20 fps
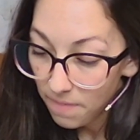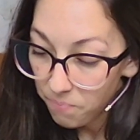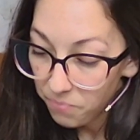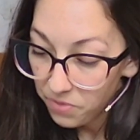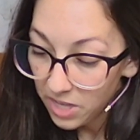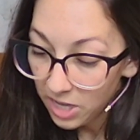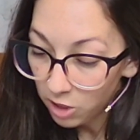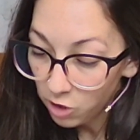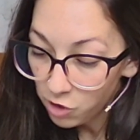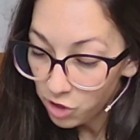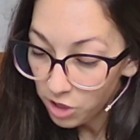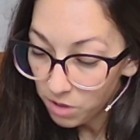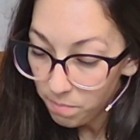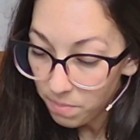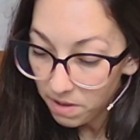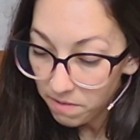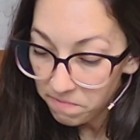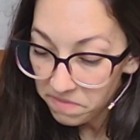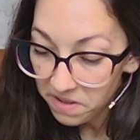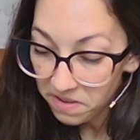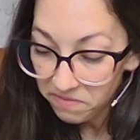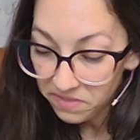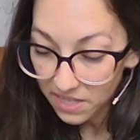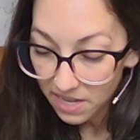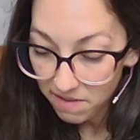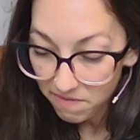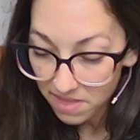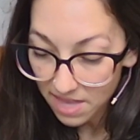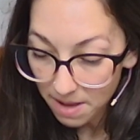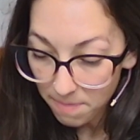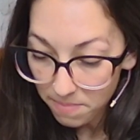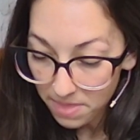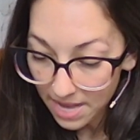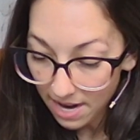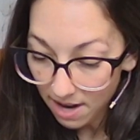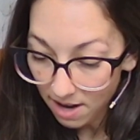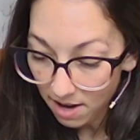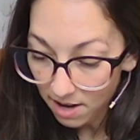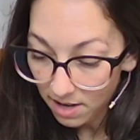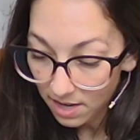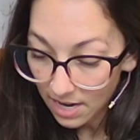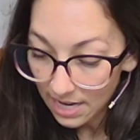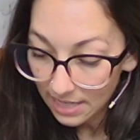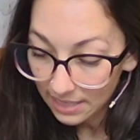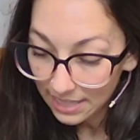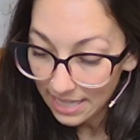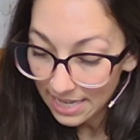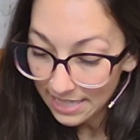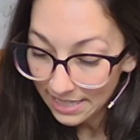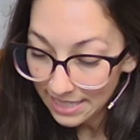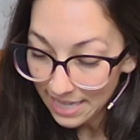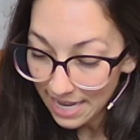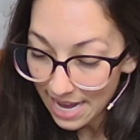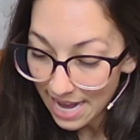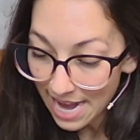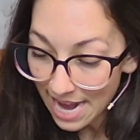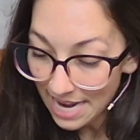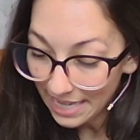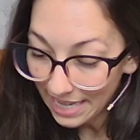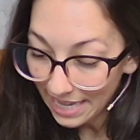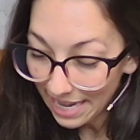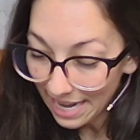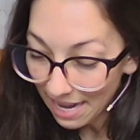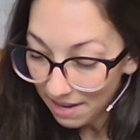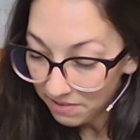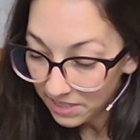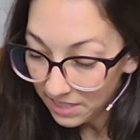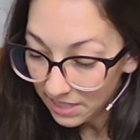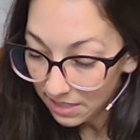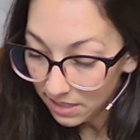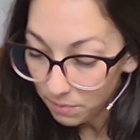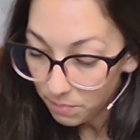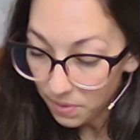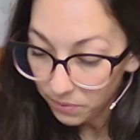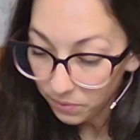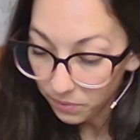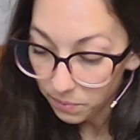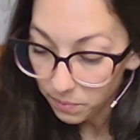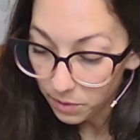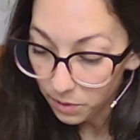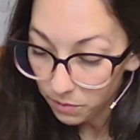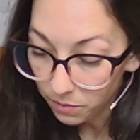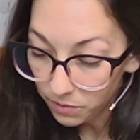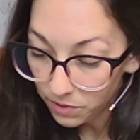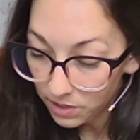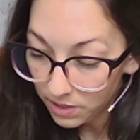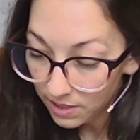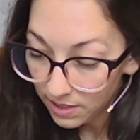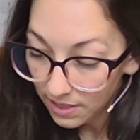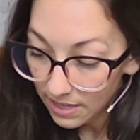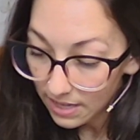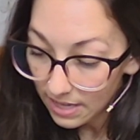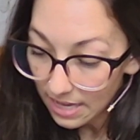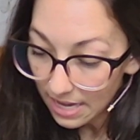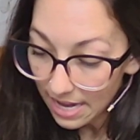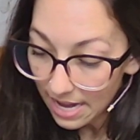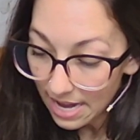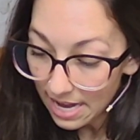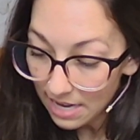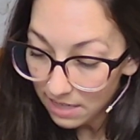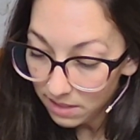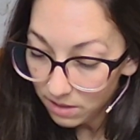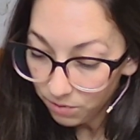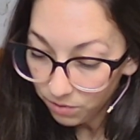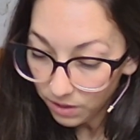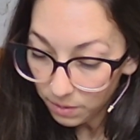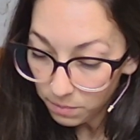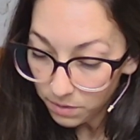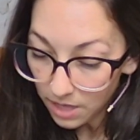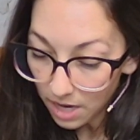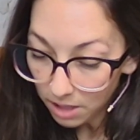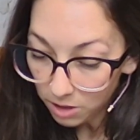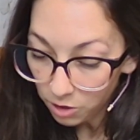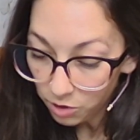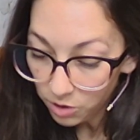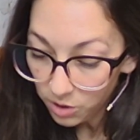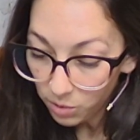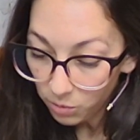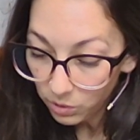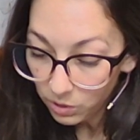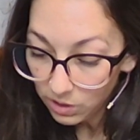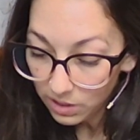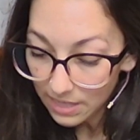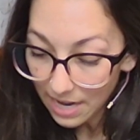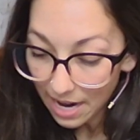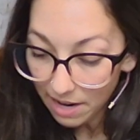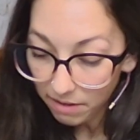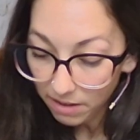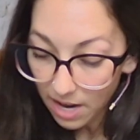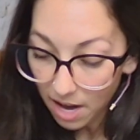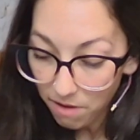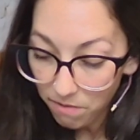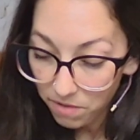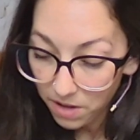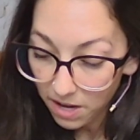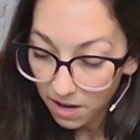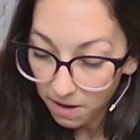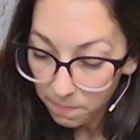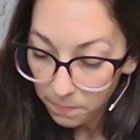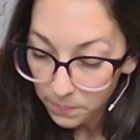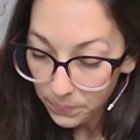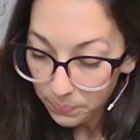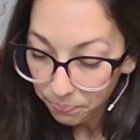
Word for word: There should be 50 of them there, unless any have since been removed, as from Dr. Seward's diary, I fear.